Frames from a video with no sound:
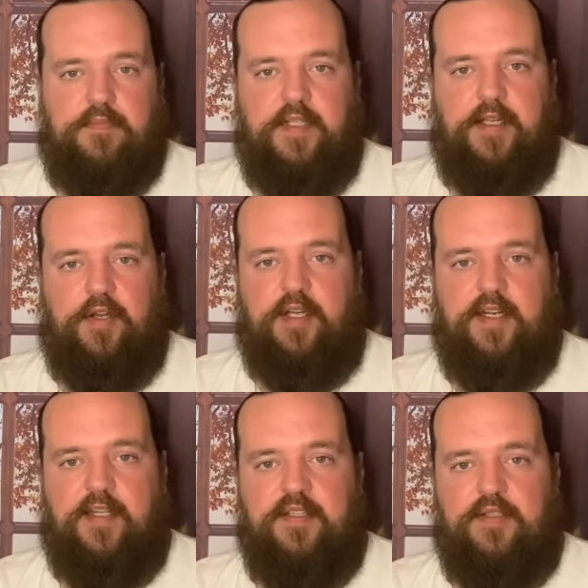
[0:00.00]
that you're
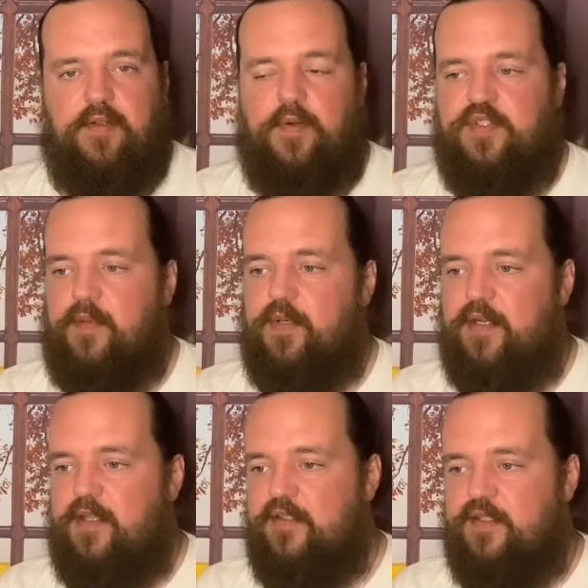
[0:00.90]
connected to, or
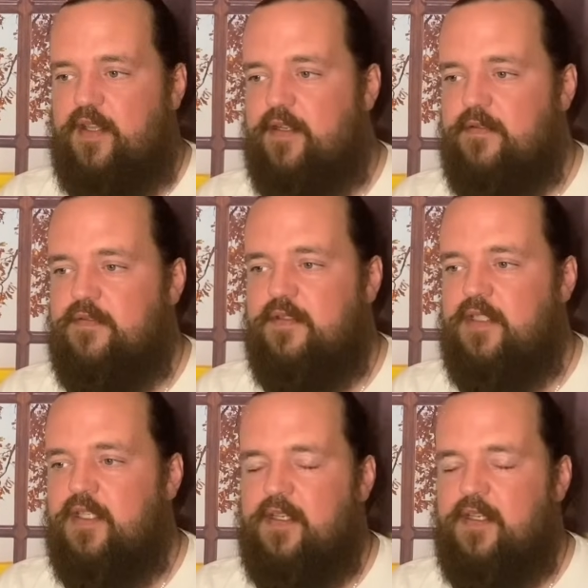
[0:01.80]
somebody that's like, oh,